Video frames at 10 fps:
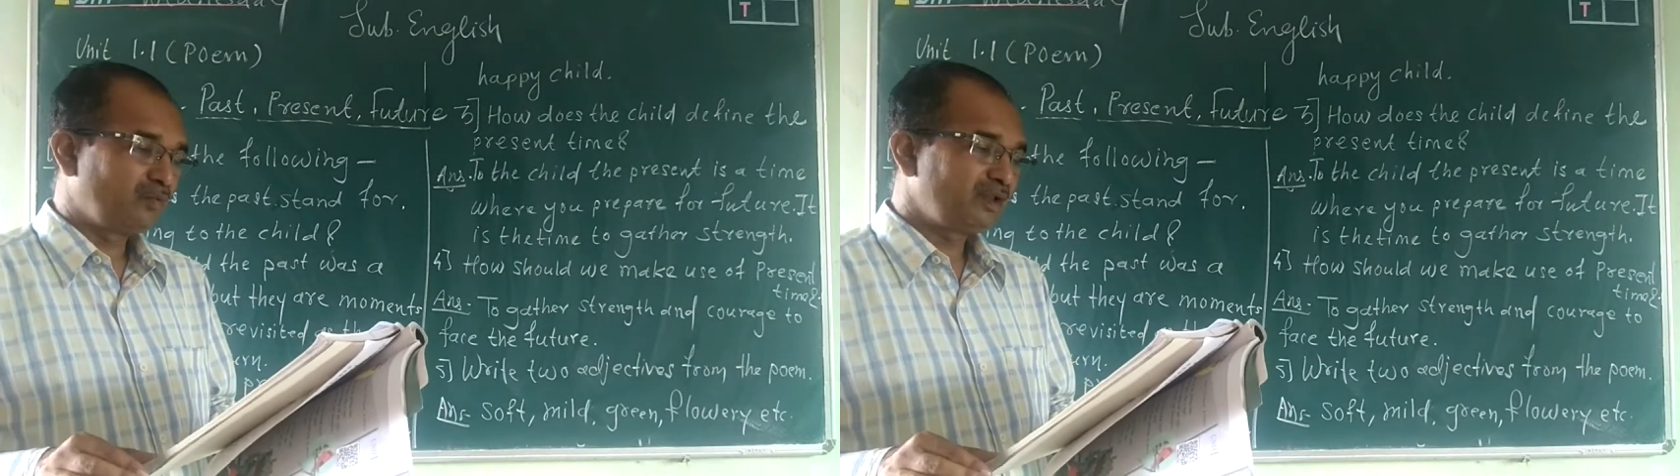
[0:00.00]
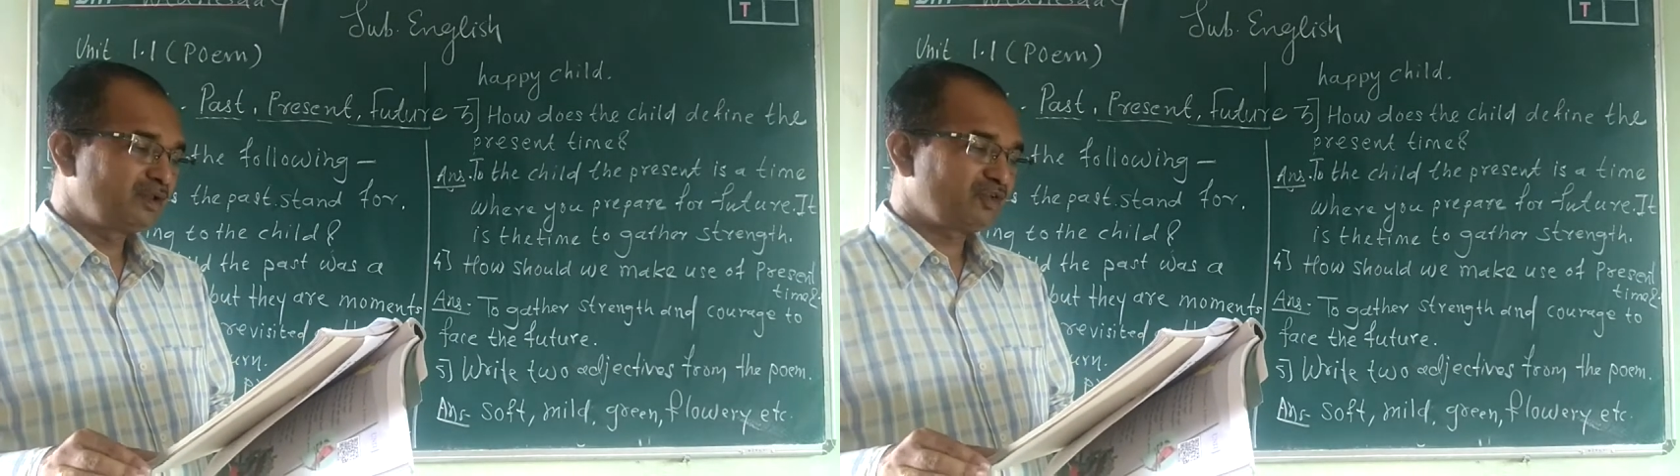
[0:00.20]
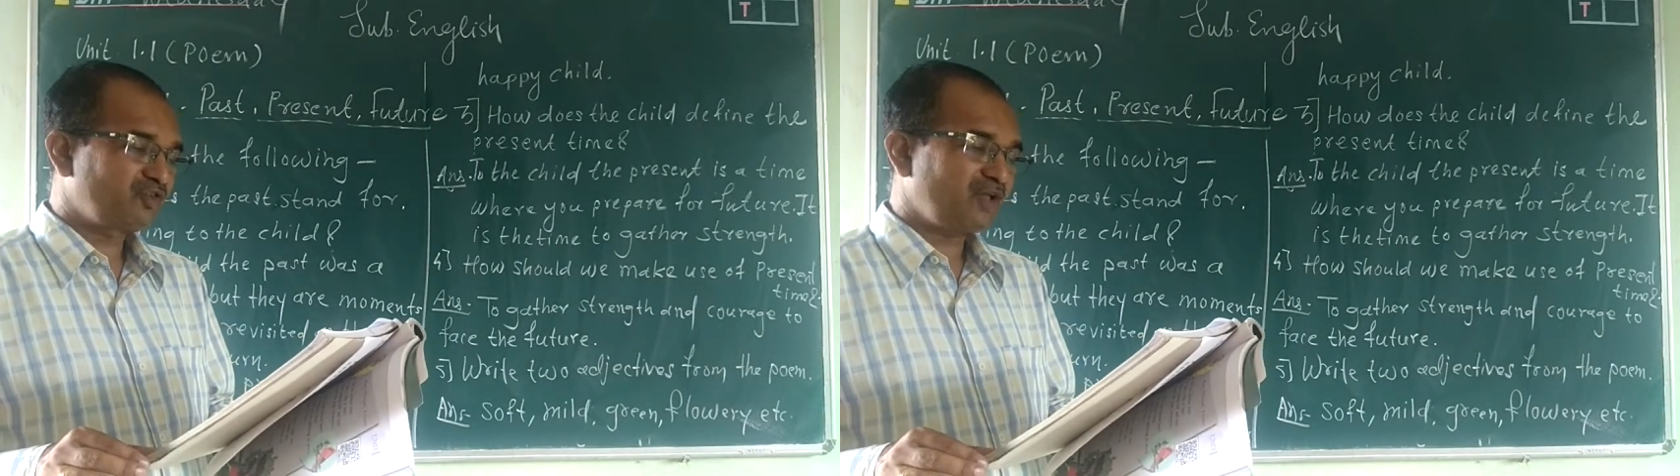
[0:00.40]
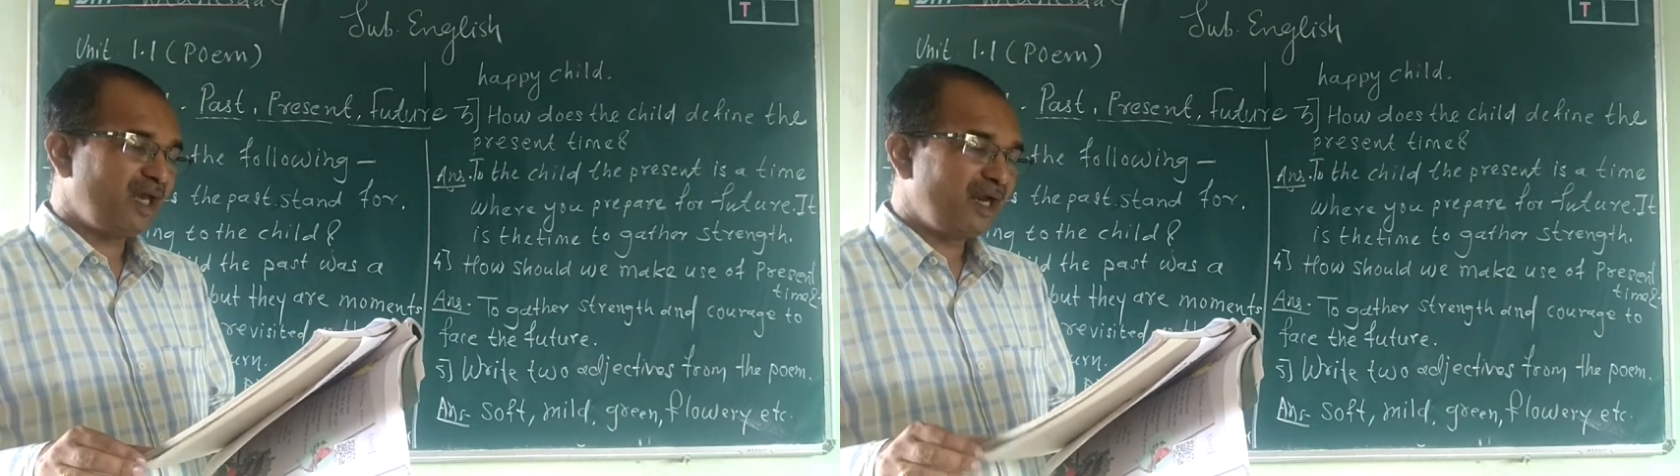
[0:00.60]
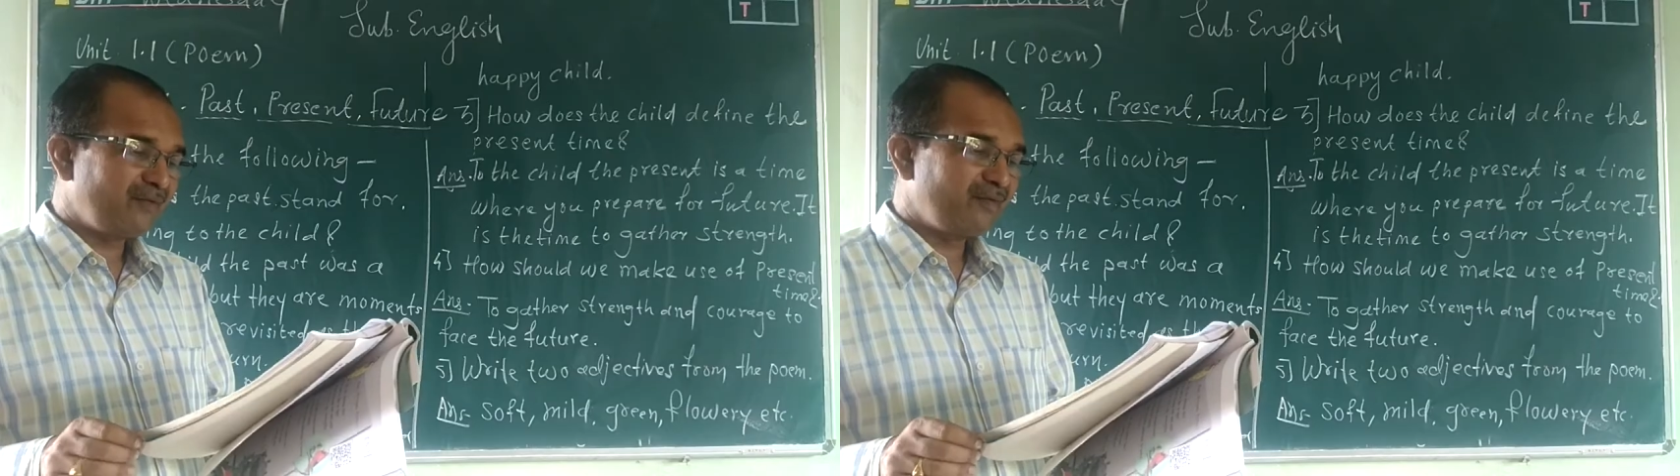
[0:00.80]
with a
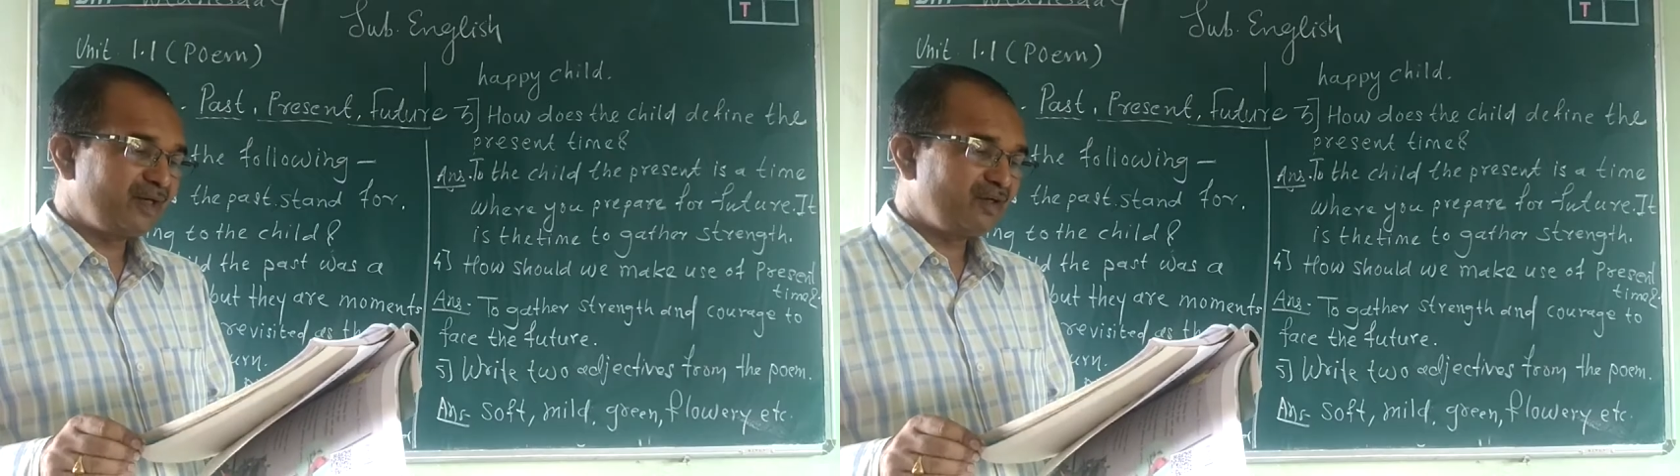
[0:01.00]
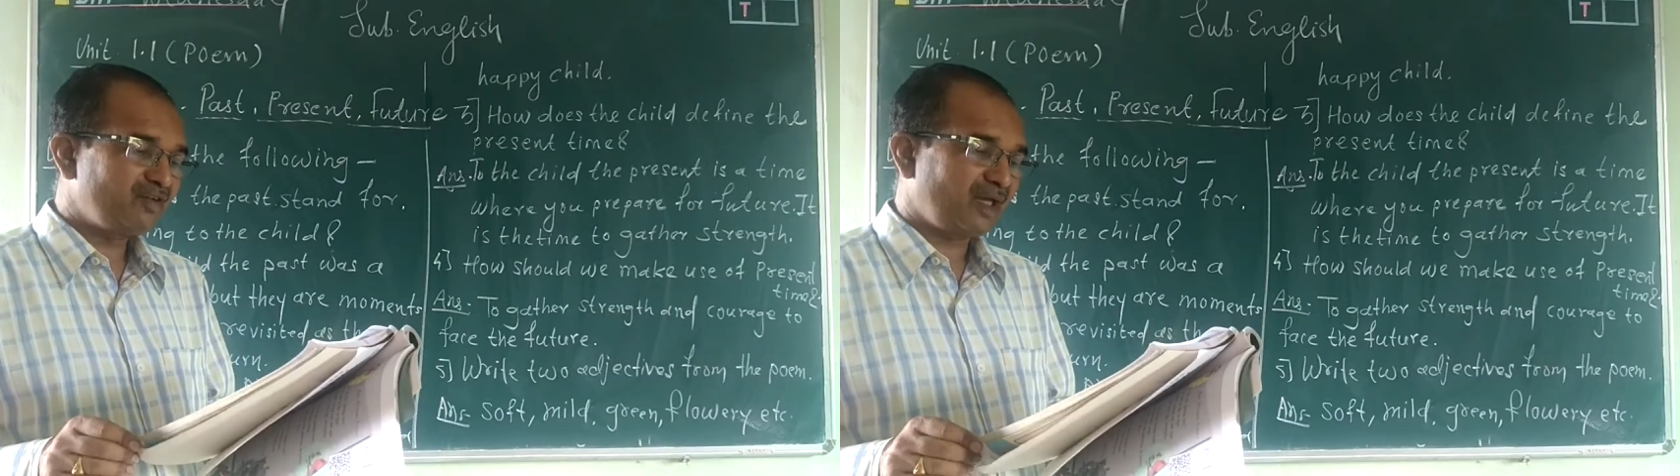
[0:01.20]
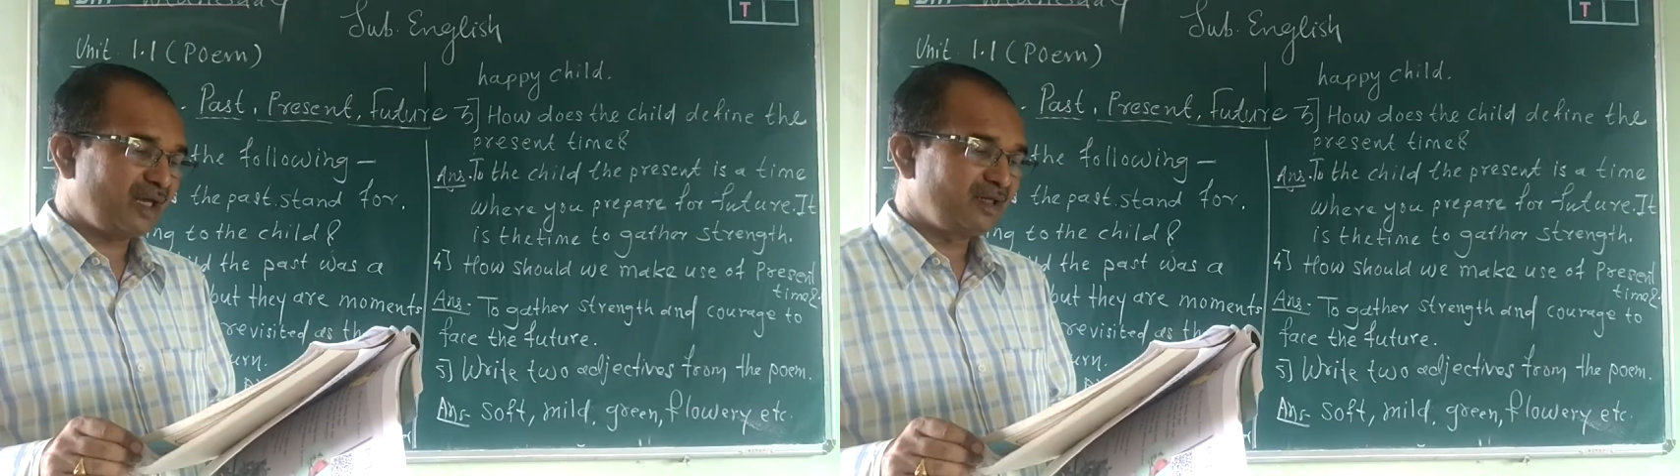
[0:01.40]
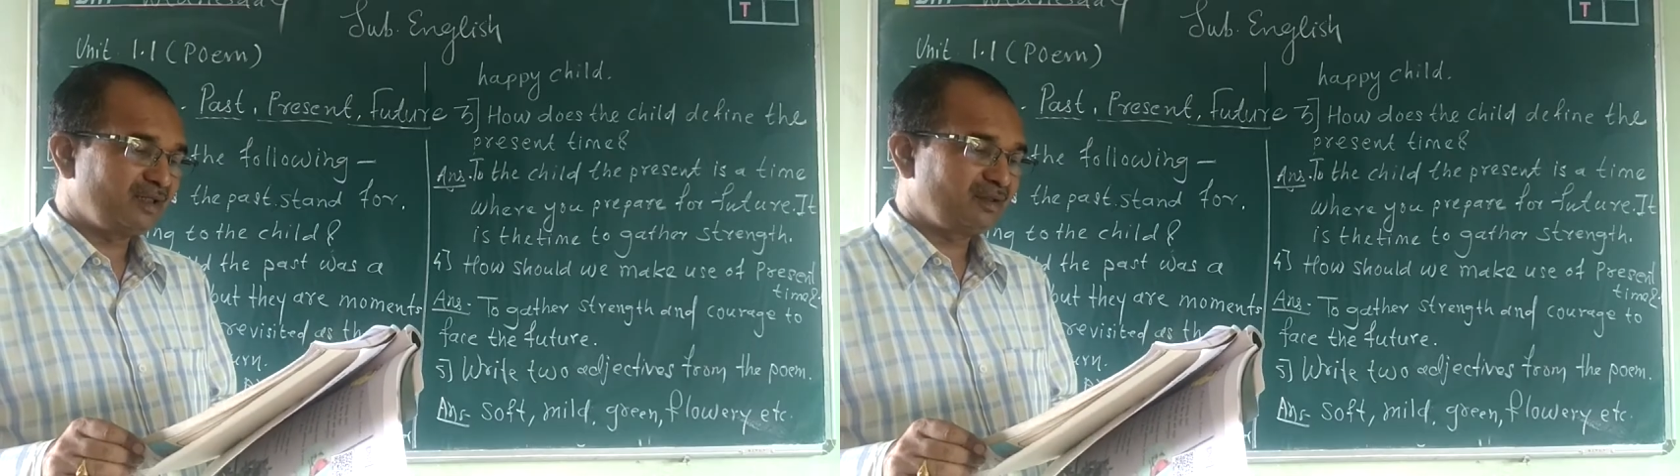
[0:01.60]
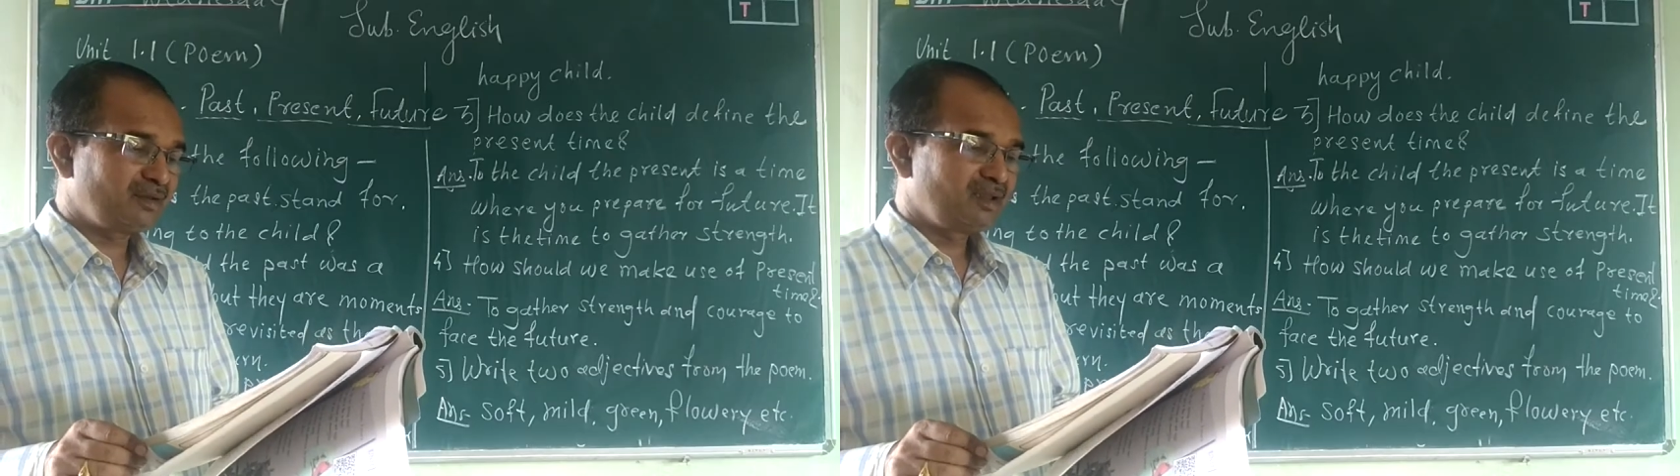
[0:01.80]
sad wind
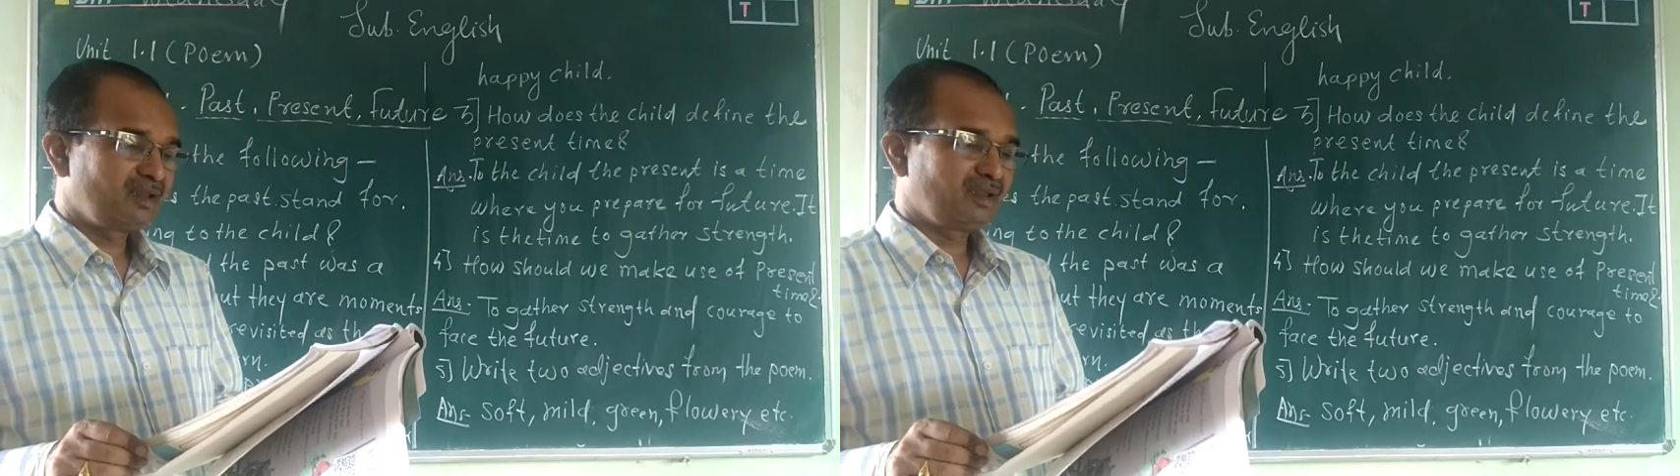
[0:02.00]
sighing